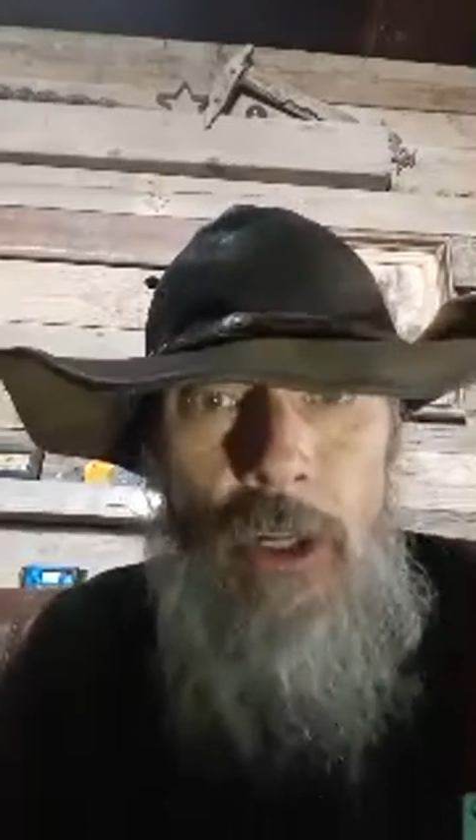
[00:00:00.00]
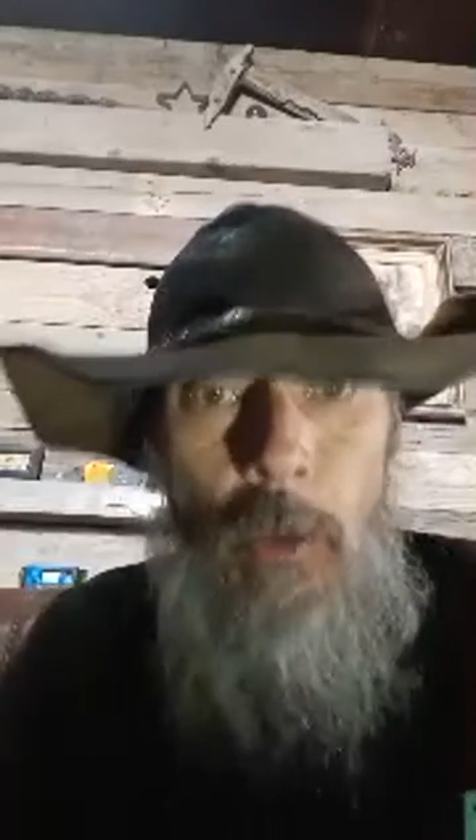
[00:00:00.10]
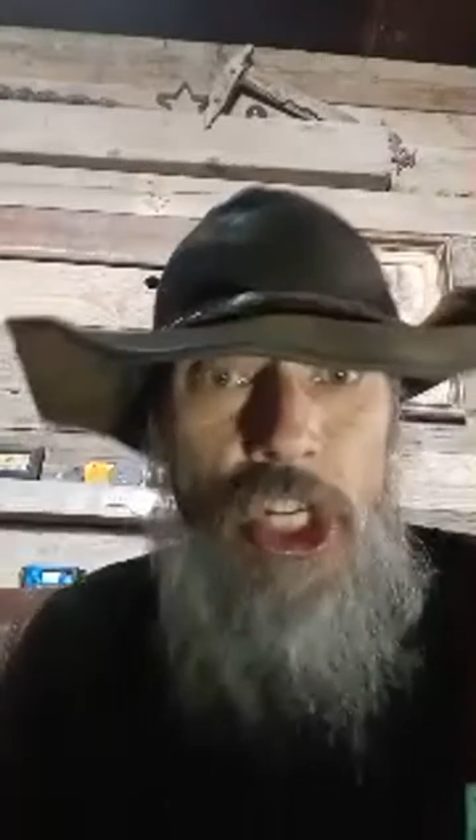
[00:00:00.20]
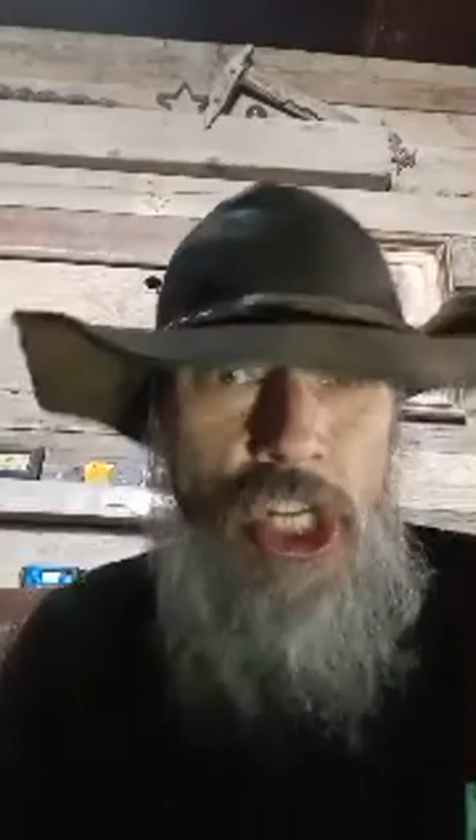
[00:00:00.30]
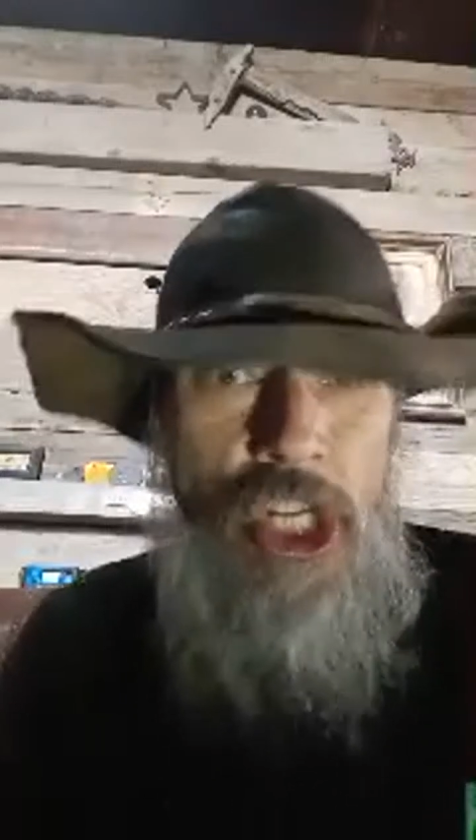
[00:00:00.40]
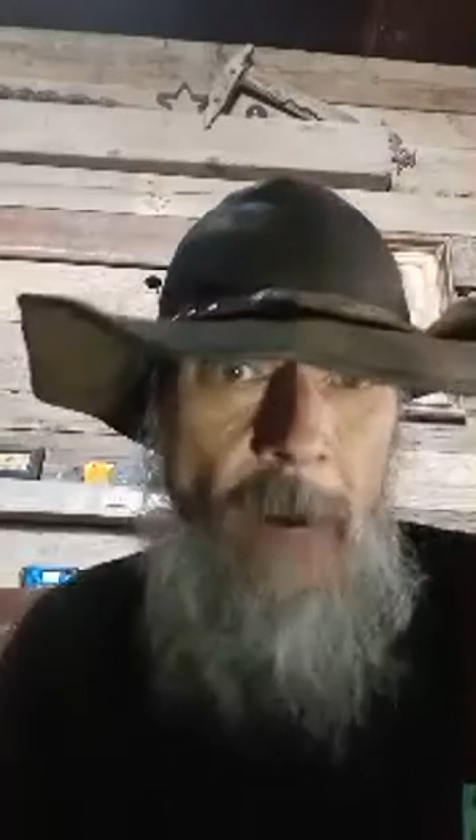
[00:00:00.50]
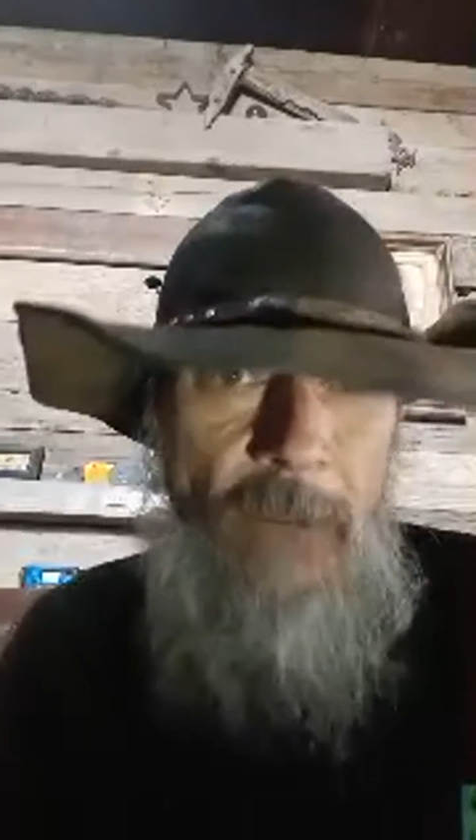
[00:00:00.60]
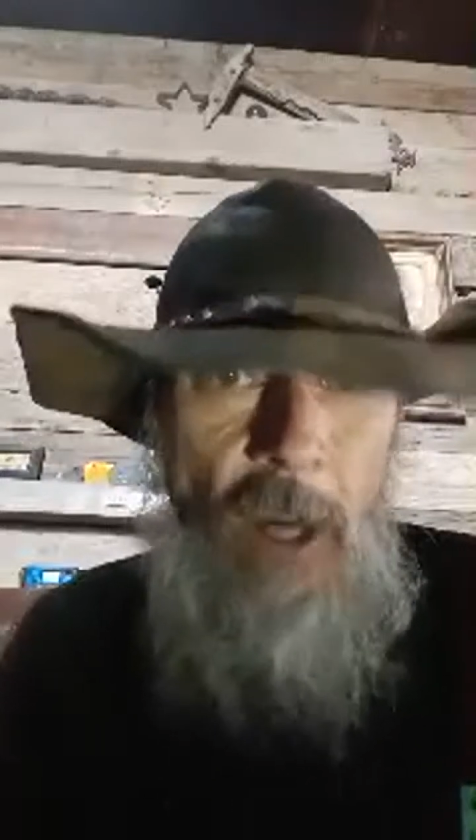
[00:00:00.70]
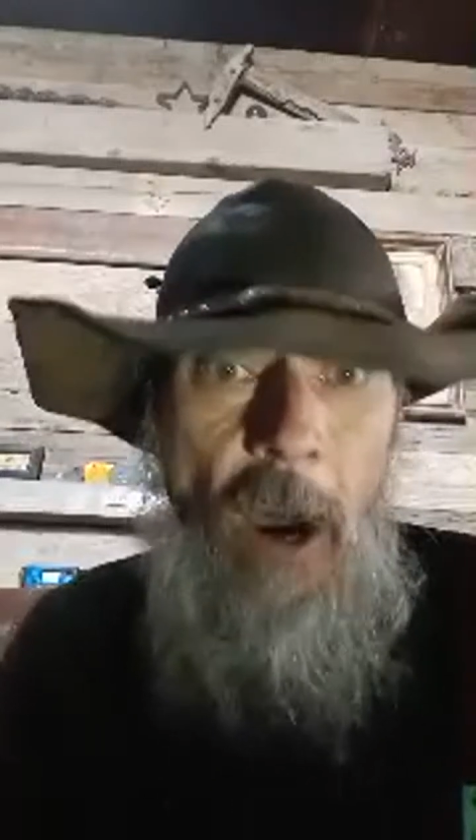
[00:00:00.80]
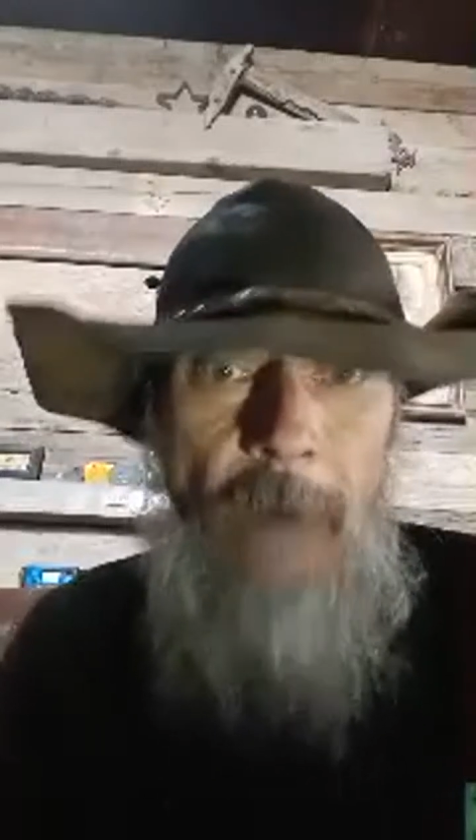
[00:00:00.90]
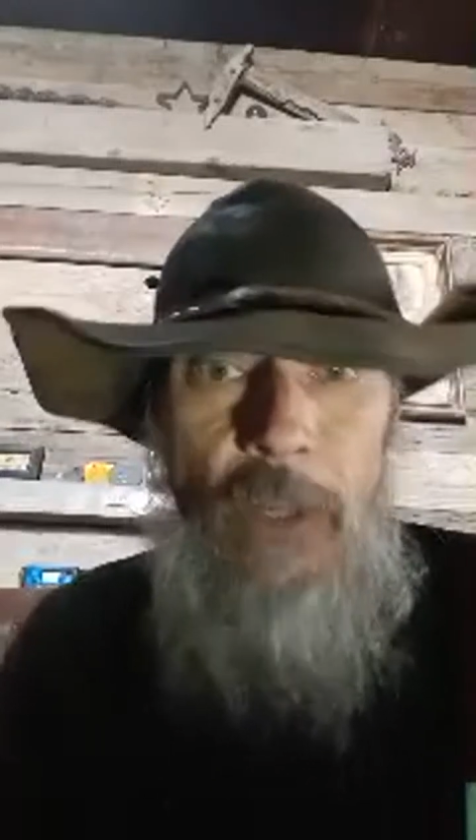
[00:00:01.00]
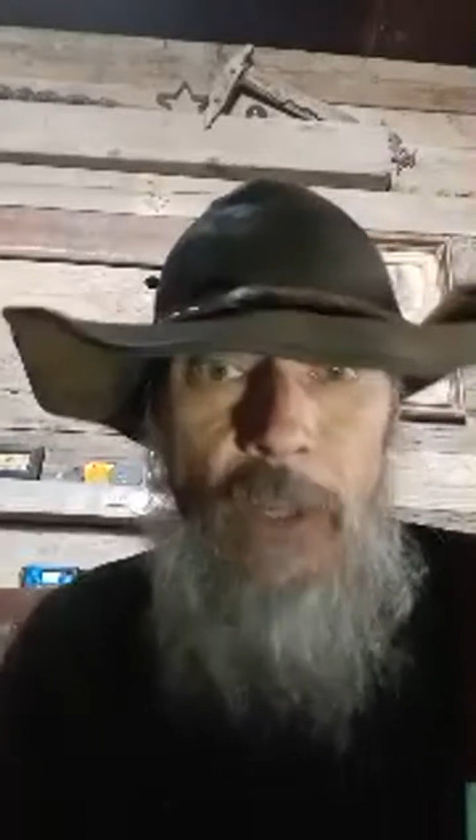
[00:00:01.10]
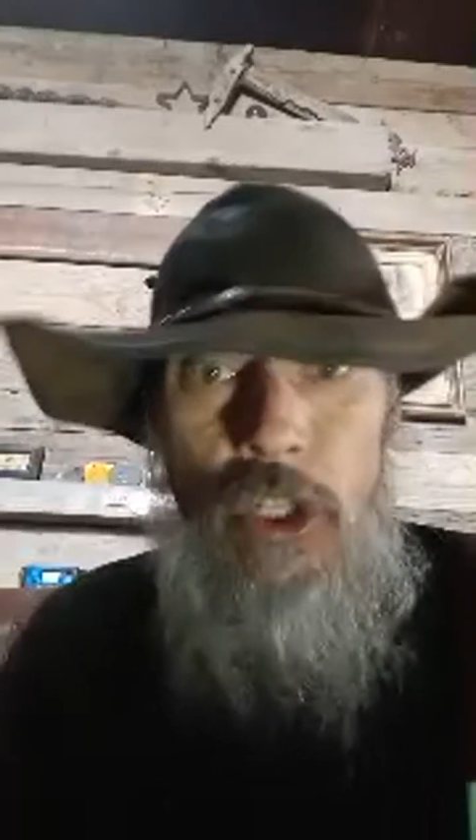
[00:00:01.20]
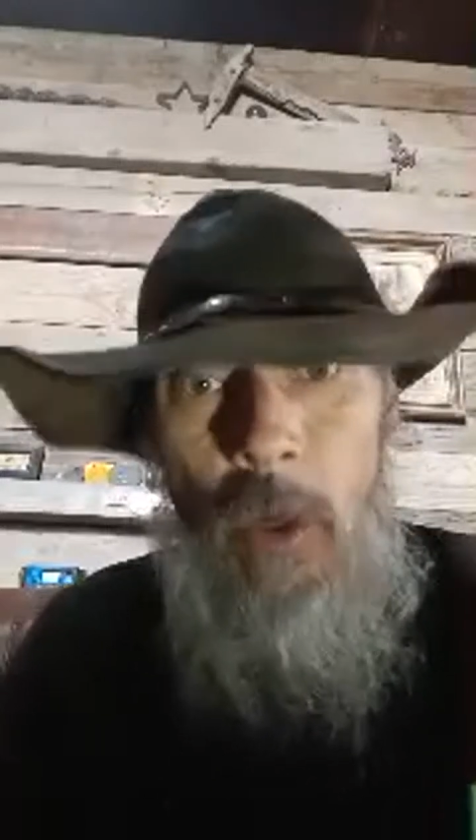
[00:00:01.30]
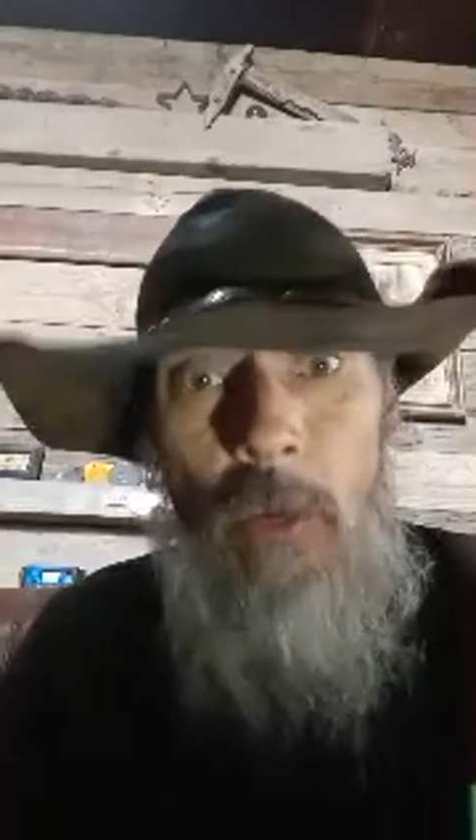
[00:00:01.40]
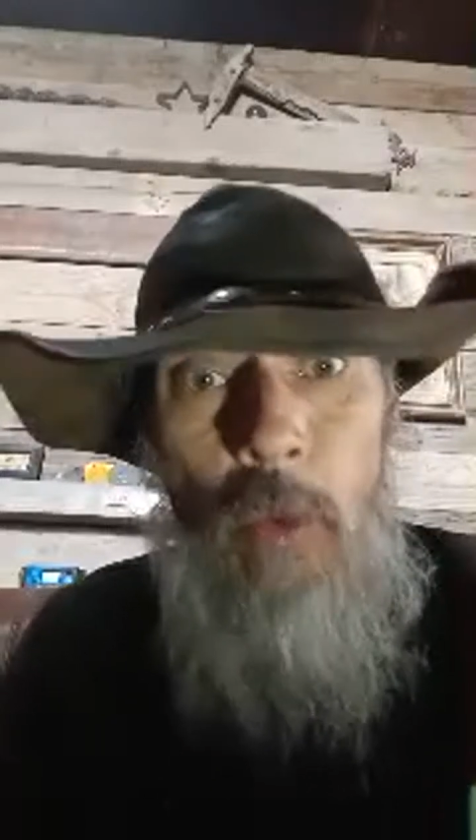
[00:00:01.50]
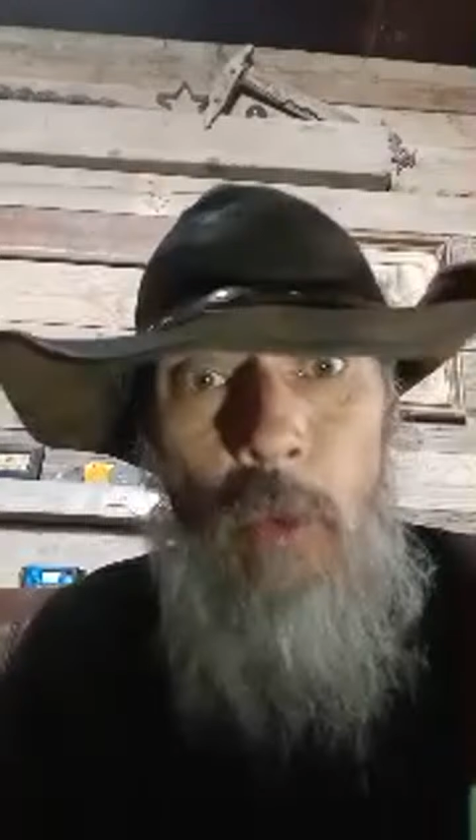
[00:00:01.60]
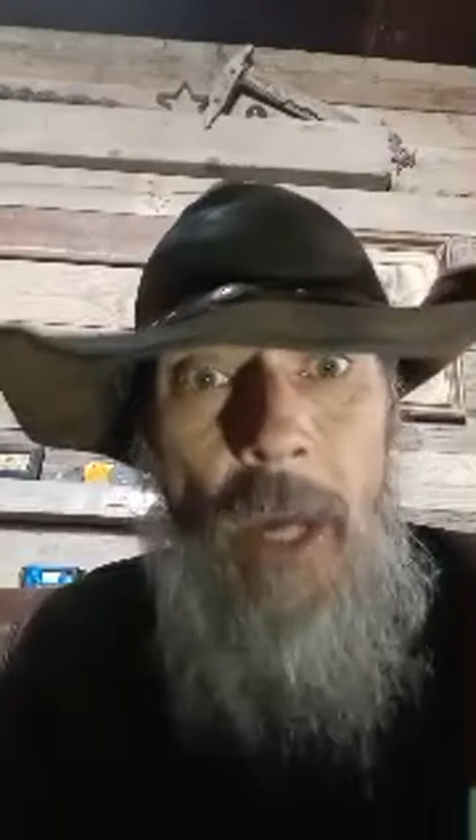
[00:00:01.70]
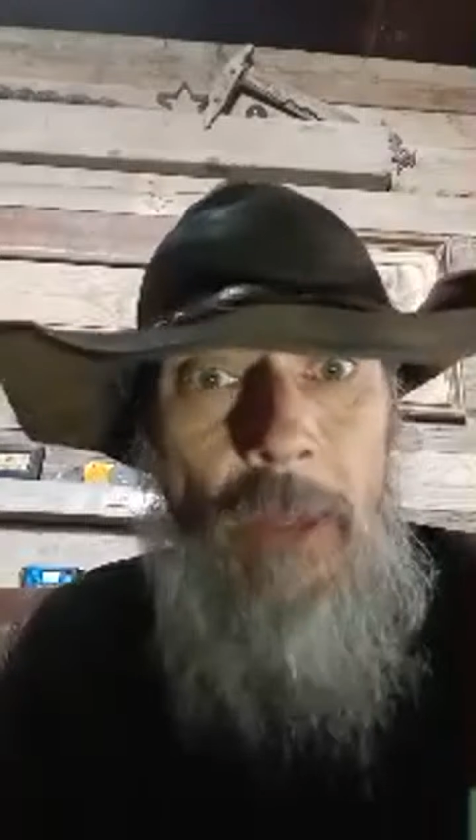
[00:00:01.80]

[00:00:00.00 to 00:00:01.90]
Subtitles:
which sheriff's office you are with.